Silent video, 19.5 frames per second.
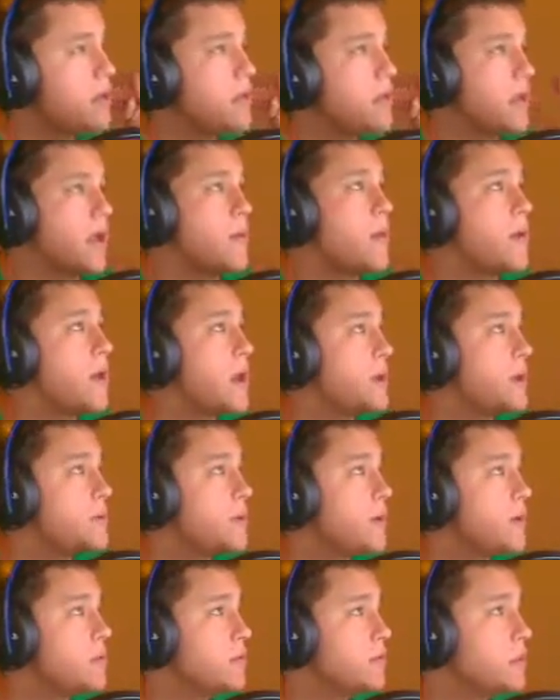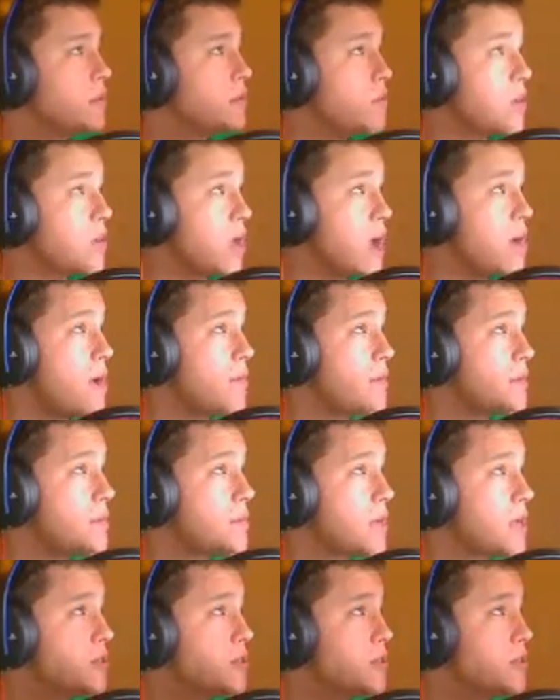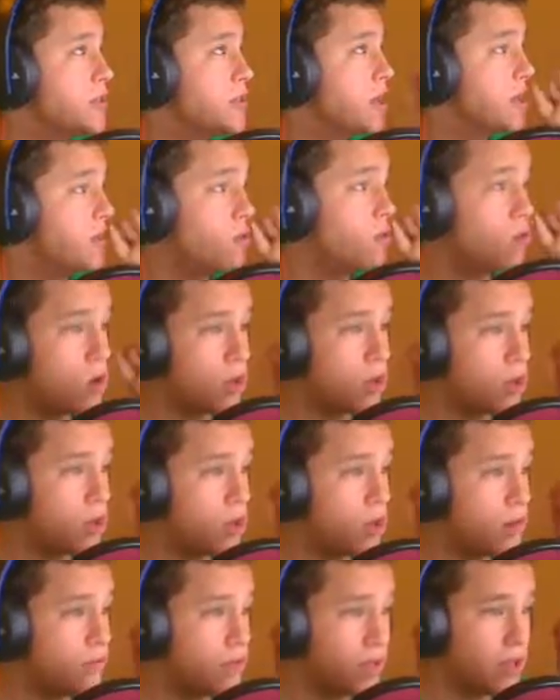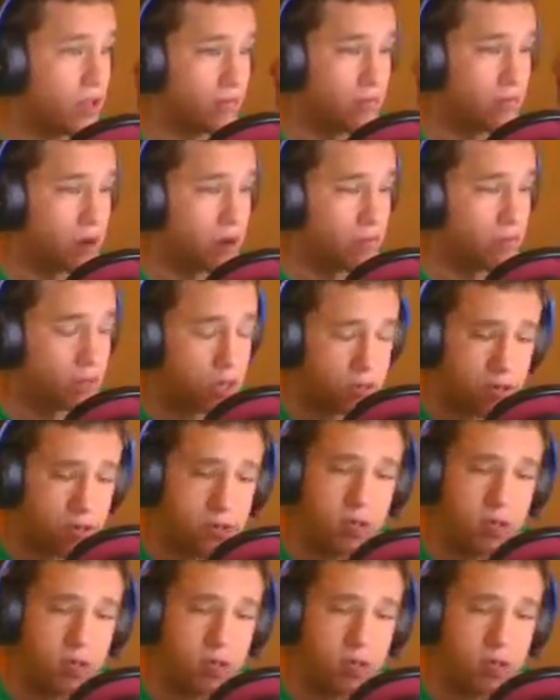Like, I might actually be able to do the comedy sketches that I've been working on for, like, forever.